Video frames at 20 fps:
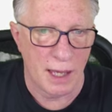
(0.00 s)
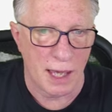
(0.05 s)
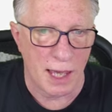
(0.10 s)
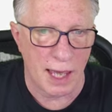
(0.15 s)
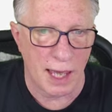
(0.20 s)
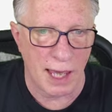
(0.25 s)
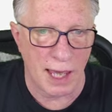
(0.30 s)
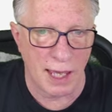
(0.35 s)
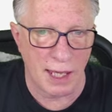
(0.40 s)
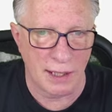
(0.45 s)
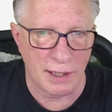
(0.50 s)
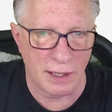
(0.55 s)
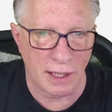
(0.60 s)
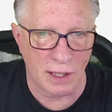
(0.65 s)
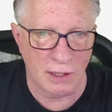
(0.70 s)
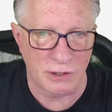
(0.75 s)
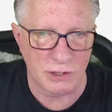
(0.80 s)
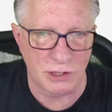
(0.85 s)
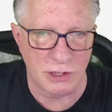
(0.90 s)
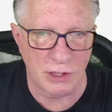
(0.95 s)
And
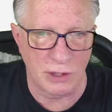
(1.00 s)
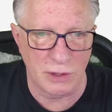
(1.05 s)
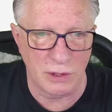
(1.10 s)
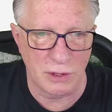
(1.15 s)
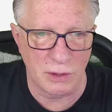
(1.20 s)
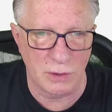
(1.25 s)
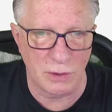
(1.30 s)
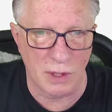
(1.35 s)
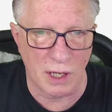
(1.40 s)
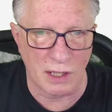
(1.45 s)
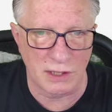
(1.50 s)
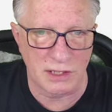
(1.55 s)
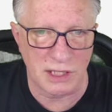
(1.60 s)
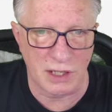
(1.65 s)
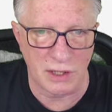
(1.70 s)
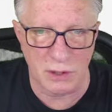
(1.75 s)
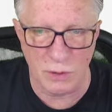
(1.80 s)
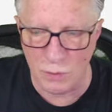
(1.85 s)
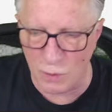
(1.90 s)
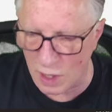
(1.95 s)
I'll tell you
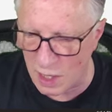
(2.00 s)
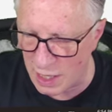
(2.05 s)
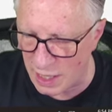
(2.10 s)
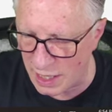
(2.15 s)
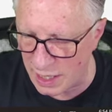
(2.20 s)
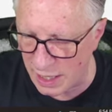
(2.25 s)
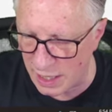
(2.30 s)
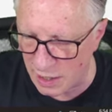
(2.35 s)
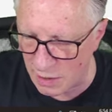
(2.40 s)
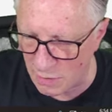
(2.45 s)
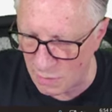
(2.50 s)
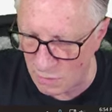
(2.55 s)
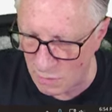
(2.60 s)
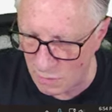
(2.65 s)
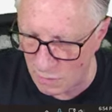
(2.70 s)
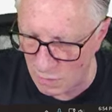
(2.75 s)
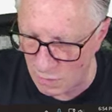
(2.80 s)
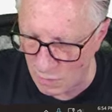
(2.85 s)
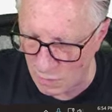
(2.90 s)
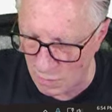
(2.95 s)
why
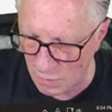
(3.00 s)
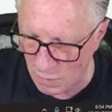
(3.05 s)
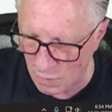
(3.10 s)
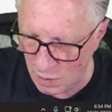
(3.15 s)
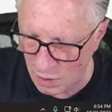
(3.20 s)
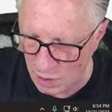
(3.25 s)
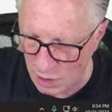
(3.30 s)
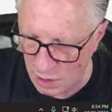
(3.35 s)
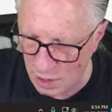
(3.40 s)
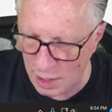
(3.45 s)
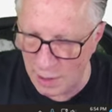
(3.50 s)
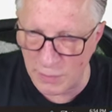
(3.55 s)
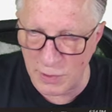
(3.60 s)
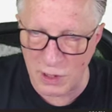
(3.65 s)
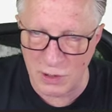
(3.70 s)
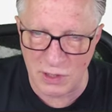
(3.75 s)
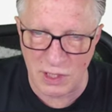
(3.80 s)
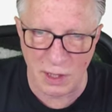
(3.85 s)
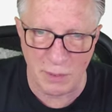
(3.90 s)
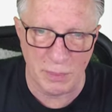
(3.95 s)
I'm
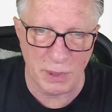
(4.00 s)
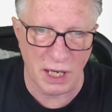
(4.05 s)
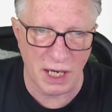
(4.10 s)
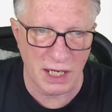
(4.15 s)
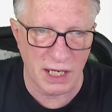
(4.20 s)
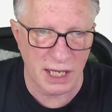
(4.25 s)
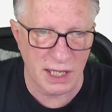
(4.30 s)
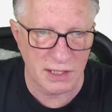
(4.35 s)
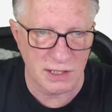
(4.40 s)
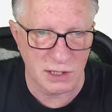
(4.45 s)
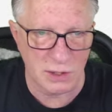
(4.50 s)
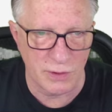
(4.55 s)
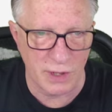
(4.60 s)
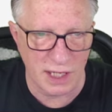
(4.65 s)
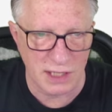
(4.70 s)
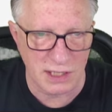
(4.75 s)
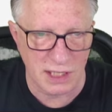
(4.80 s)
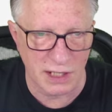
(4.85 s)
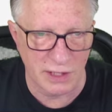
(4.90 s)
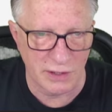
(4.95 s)
using Binance
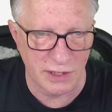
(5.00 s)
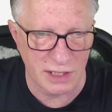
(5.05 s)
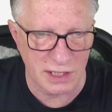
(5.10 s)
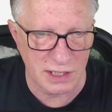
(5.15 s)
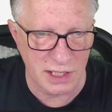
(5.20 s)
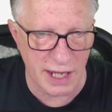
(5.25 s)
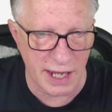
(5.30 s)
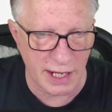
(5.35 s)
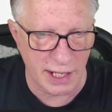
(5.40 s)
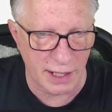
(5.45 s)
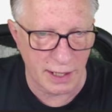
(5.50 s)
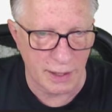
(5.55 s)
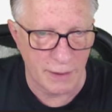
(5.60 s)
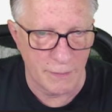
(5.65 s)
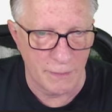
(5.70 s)
US here in a sec.